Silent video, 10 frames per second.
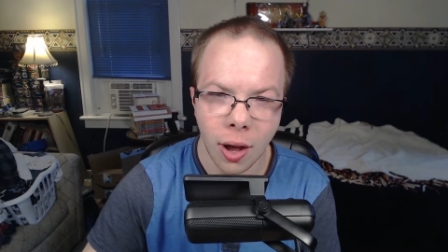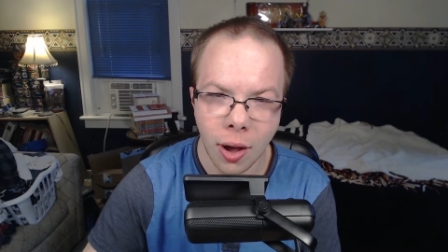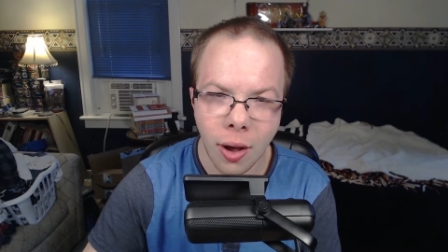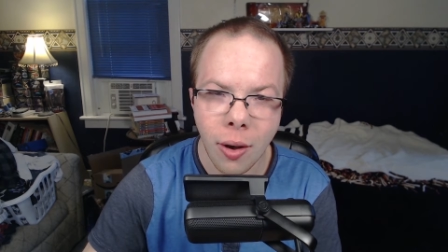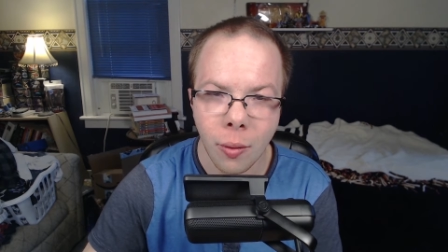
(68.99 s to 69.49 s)

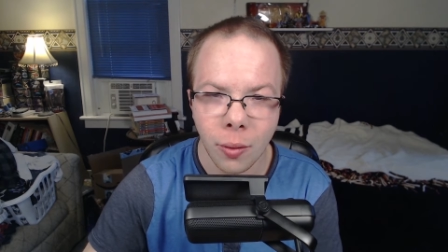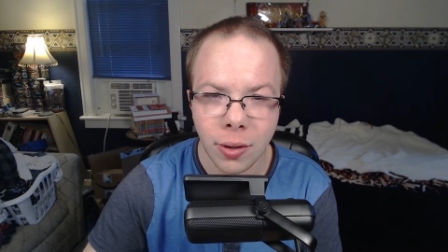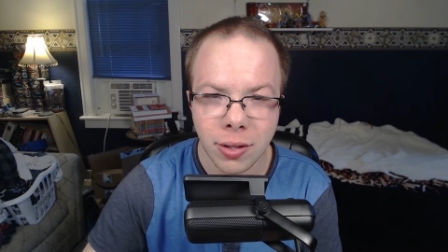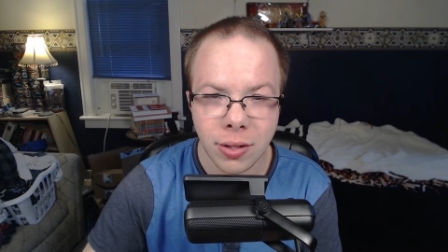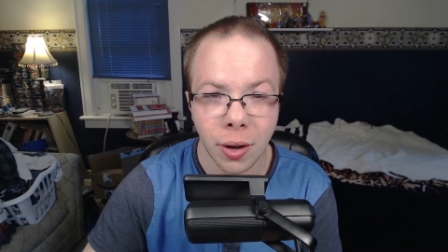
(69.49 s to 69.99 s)

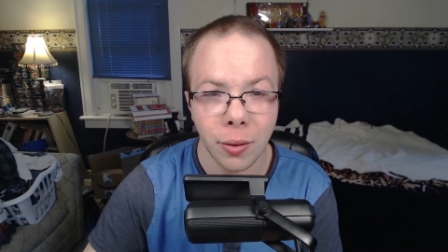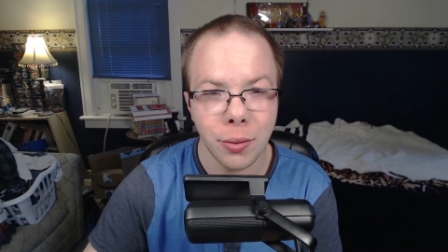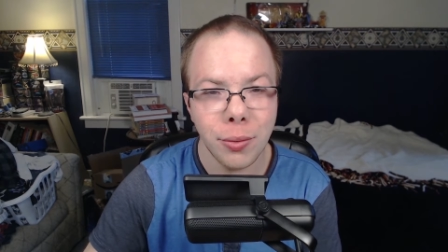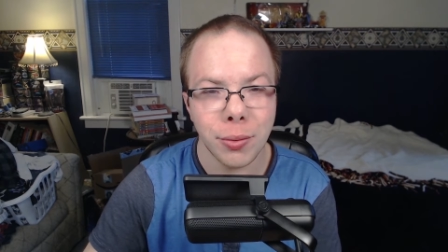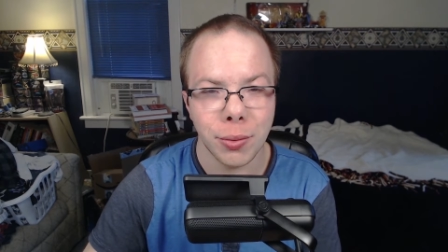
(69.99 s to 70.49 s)
Oh,
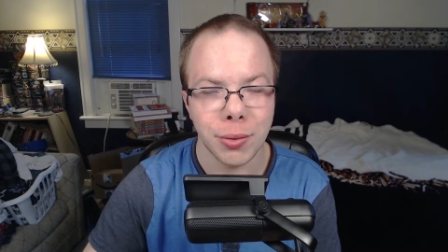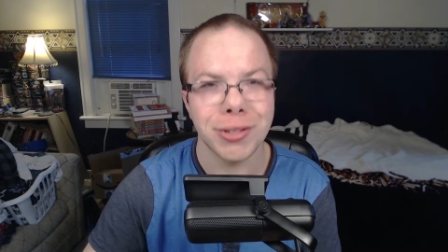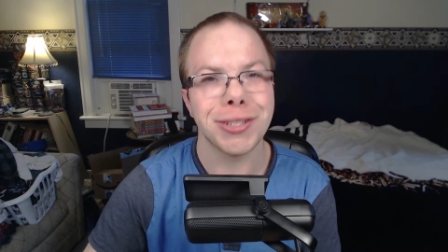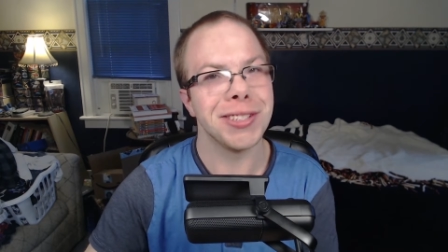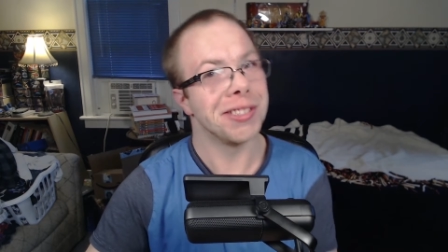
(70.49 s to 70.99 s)
oh,
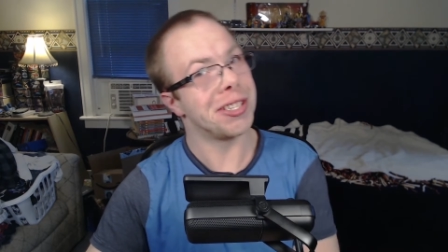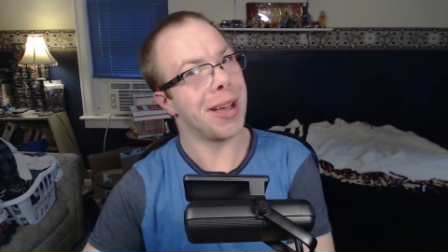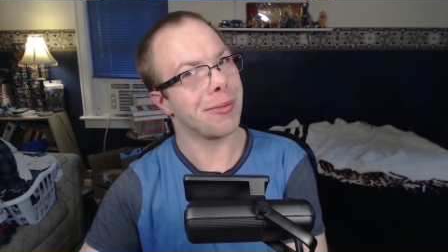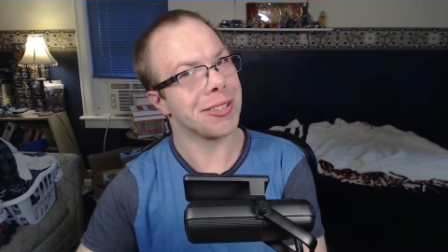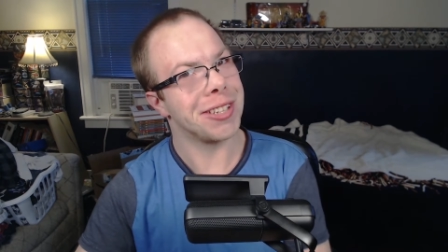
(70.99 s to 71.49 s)
the
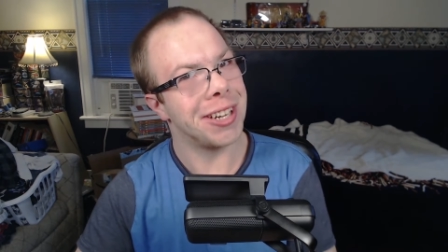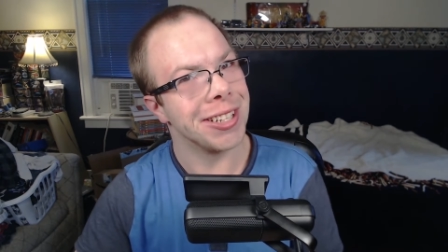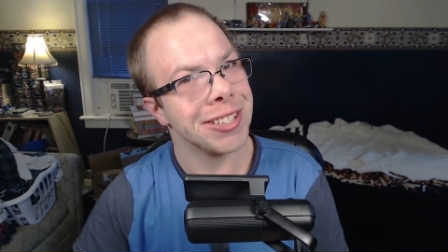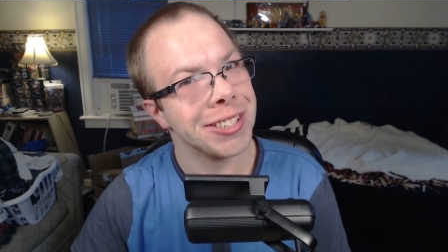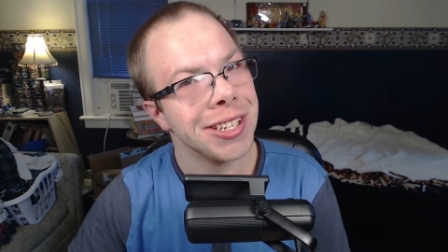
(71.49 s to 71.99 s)
chapter is
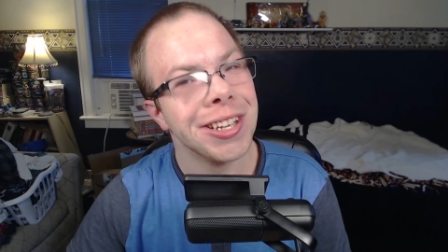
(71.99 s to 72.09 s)
called